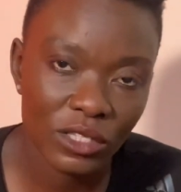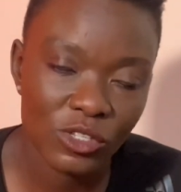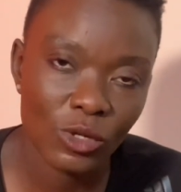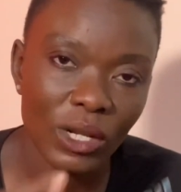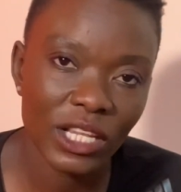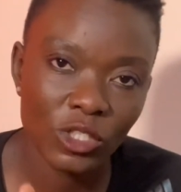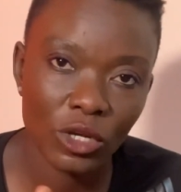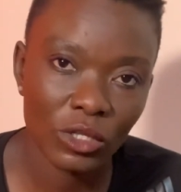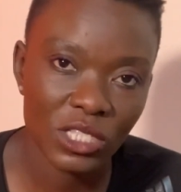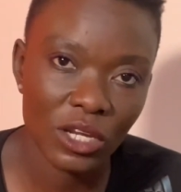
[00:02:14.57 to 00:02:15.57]
So let your
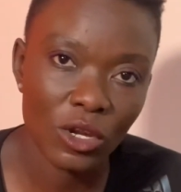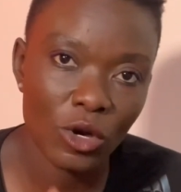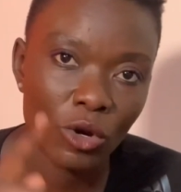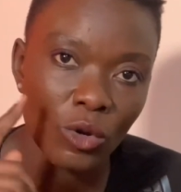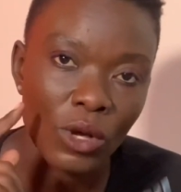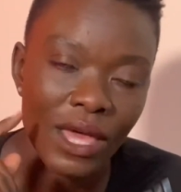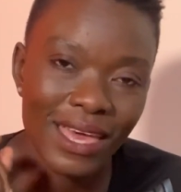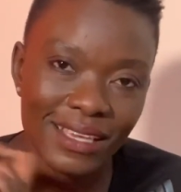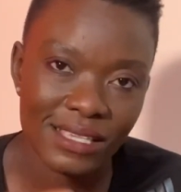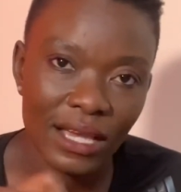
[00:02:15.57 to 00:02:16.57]
doctor know
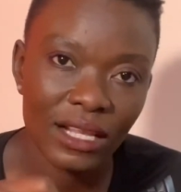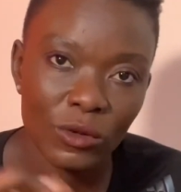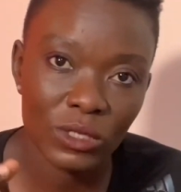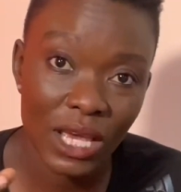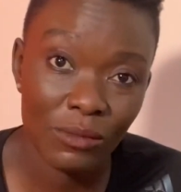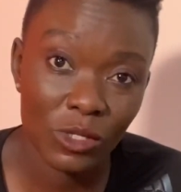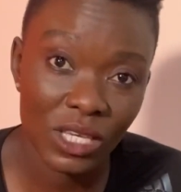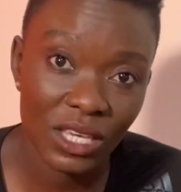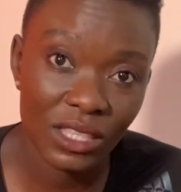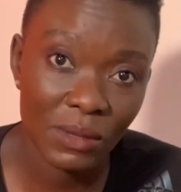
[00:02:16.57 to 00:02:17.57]
exactly what time you're
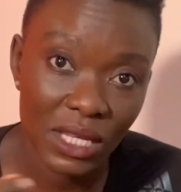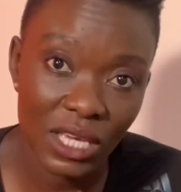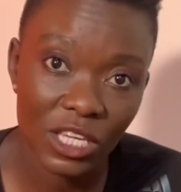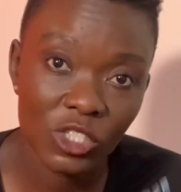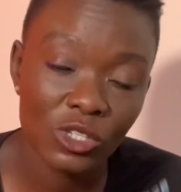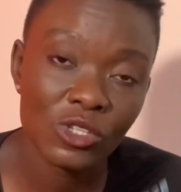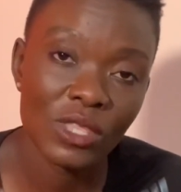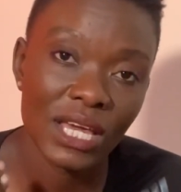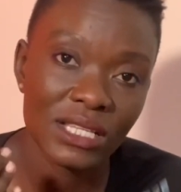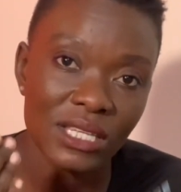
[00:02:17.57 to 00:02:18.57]
taking the medication so
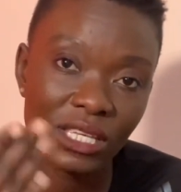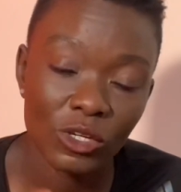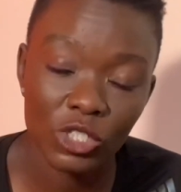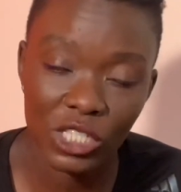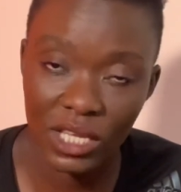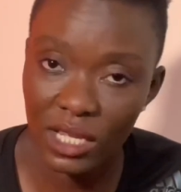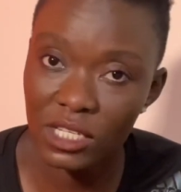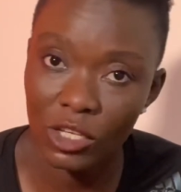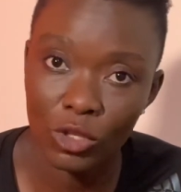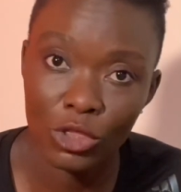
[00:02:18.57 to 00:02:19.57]
that he or she can
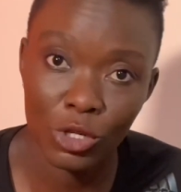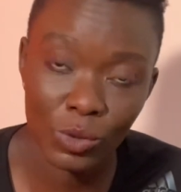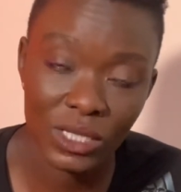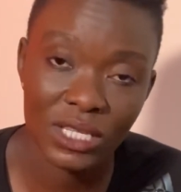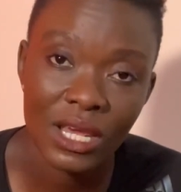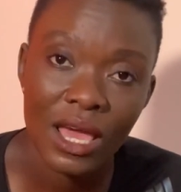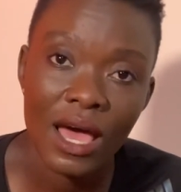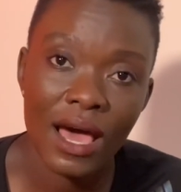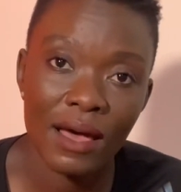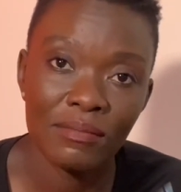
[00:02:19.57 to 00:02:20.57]
take you through it
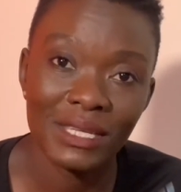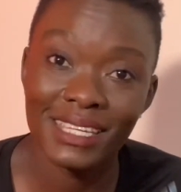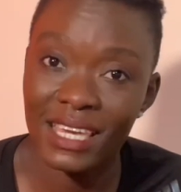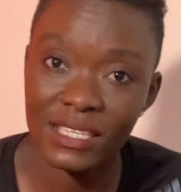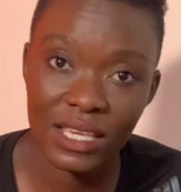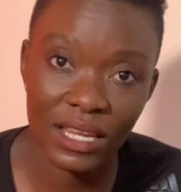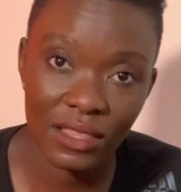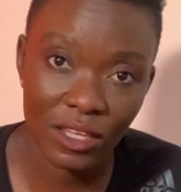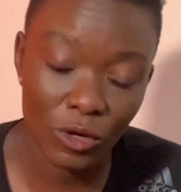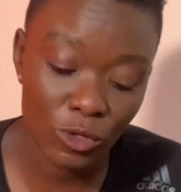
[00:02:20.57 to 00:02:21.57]
um, in case
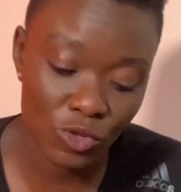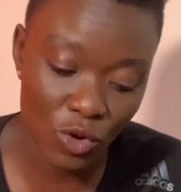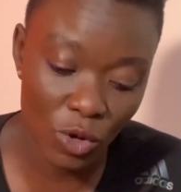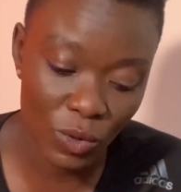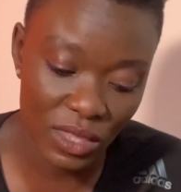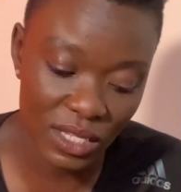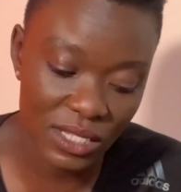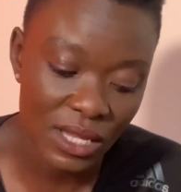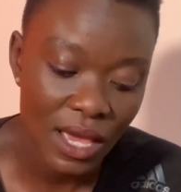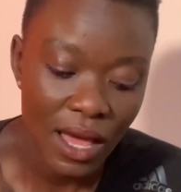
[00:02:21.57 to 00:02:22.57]
anything goes wrong with it.
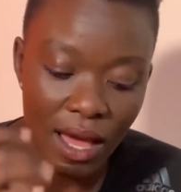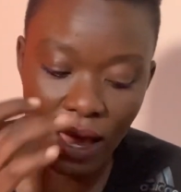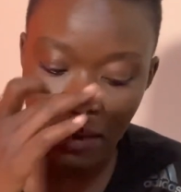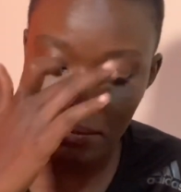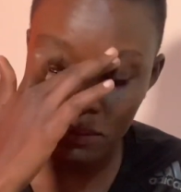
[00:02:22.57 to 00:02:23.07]
Um,